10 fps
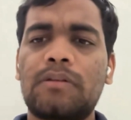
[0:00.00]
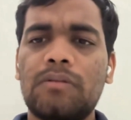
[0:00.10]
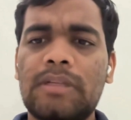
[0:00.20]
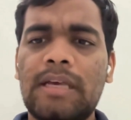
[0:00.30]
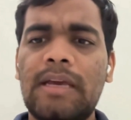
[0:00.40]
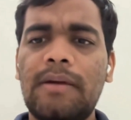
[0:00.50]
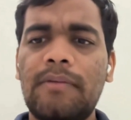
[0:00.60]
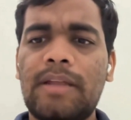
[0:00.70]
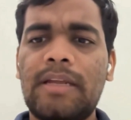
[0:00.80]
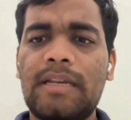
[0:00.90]
to say
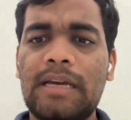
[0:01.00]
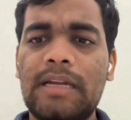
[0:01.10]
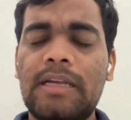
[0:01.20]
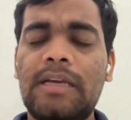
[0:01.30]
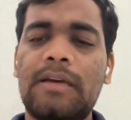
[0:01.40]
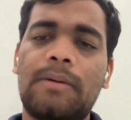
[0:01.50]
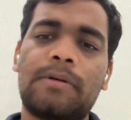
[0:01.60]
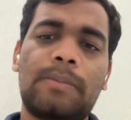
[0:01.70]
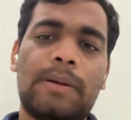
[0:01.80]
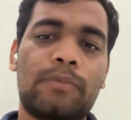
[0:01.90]
very clearly
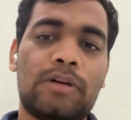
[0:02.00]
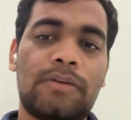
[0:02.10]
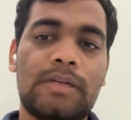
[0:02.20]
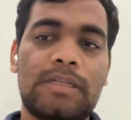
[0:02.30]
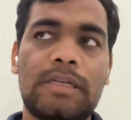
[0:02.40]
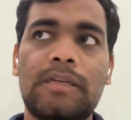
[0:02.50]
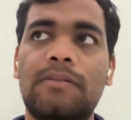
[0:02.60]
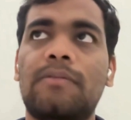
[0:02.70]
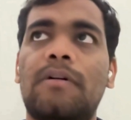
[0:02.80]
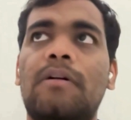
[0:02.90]
about my motivation,
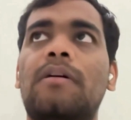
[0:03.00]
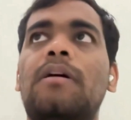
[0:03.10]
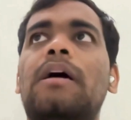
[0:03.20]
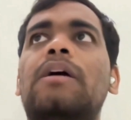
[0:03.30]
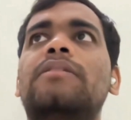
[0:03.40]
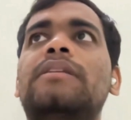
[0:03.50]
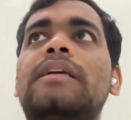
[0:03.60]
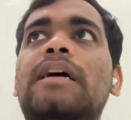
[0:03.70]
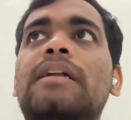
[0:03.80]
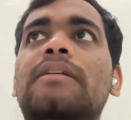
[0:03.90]
I would
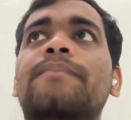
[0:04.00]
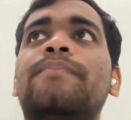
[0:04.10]
say that